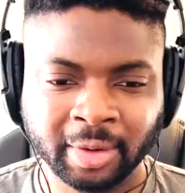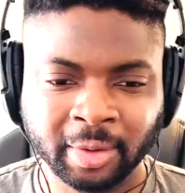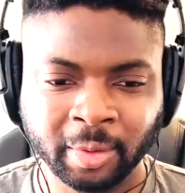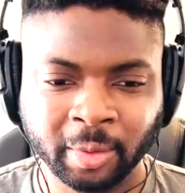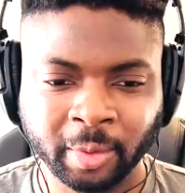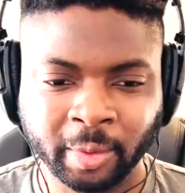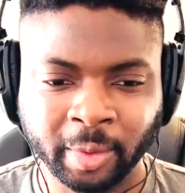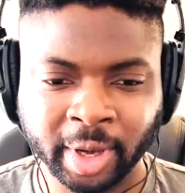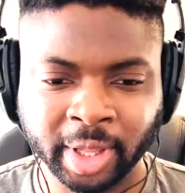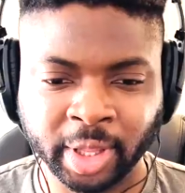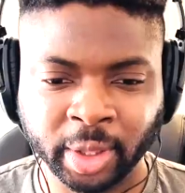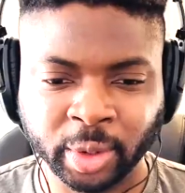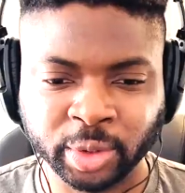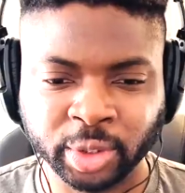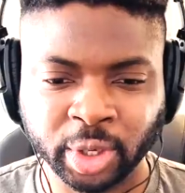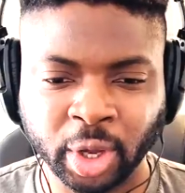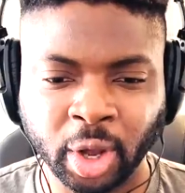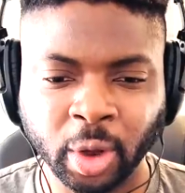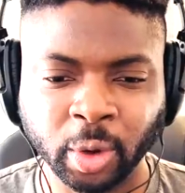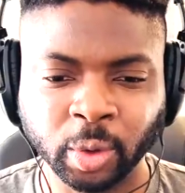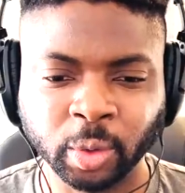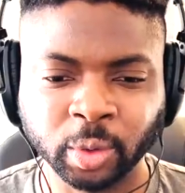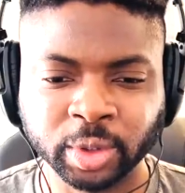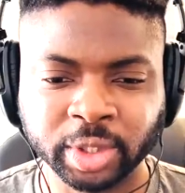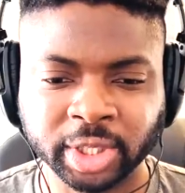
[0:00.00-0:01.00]
where those
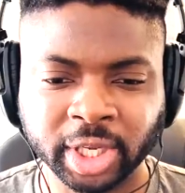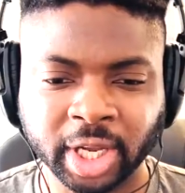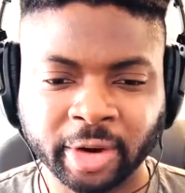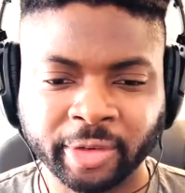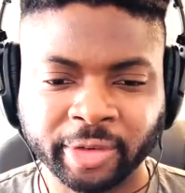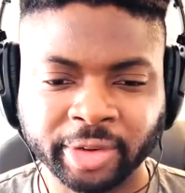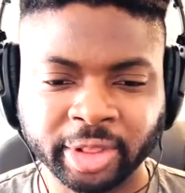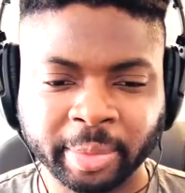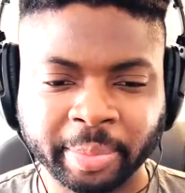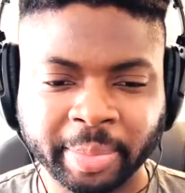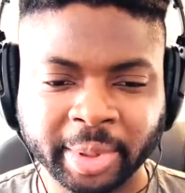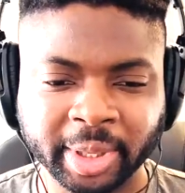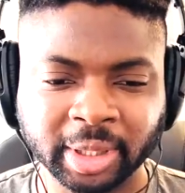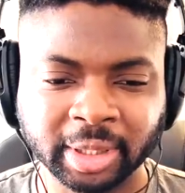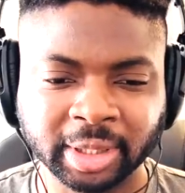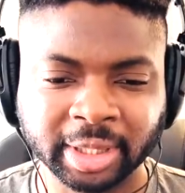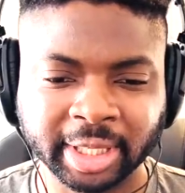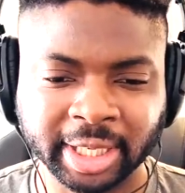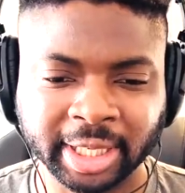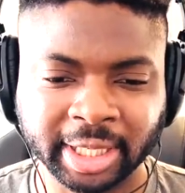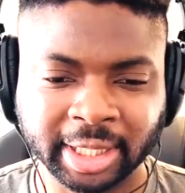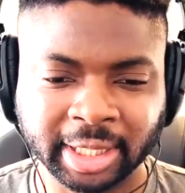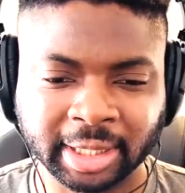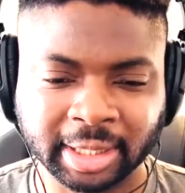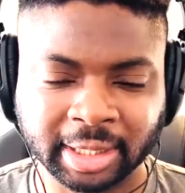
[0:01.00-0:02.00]
holes are in the
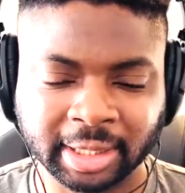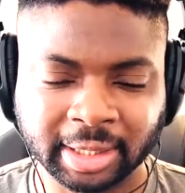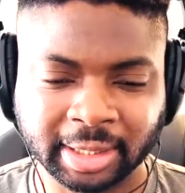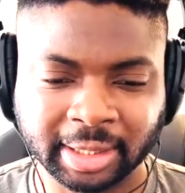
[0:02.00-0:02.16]
building.